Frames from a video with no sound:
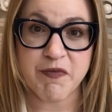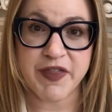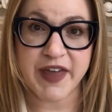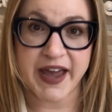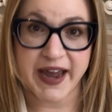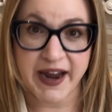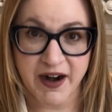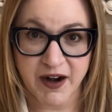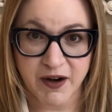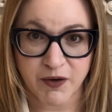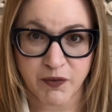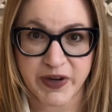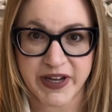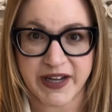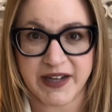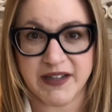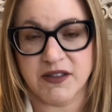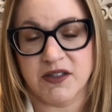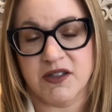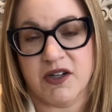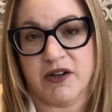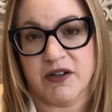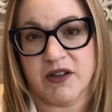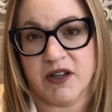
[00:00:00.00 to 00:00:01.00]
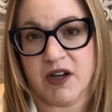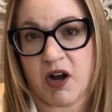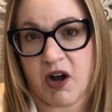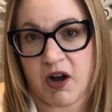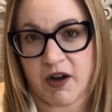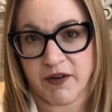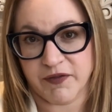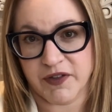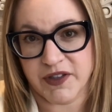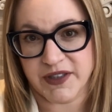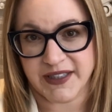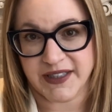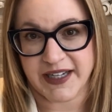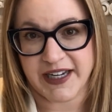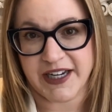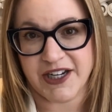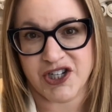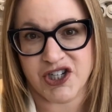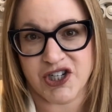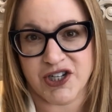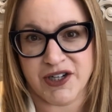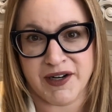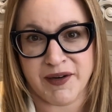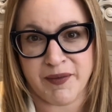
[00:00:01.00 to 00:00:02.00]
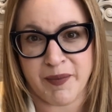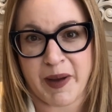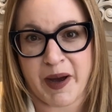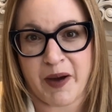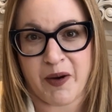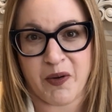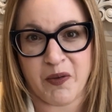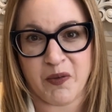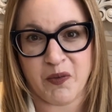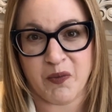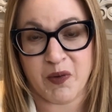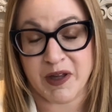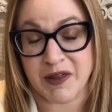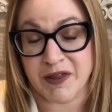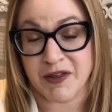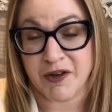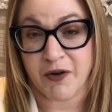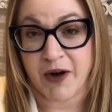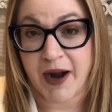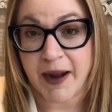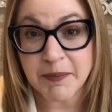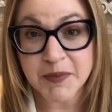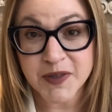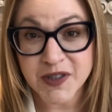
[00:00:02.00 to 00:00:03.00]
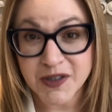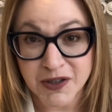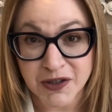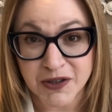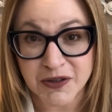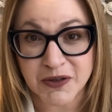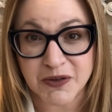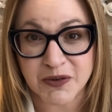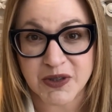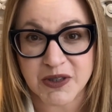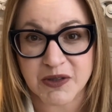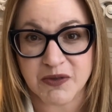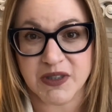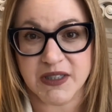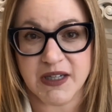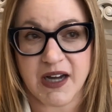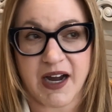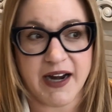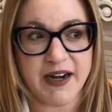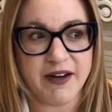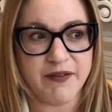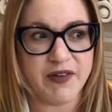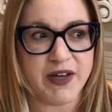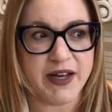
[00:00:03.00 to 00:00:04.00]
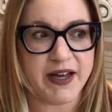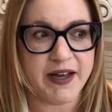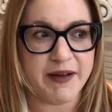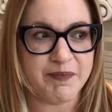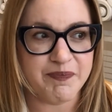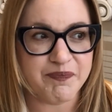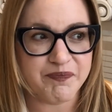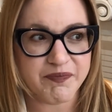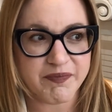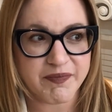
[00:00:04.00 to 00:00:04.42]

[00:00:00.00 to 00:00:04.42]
there, we can start the conversation about what they're up to. So it's kind of a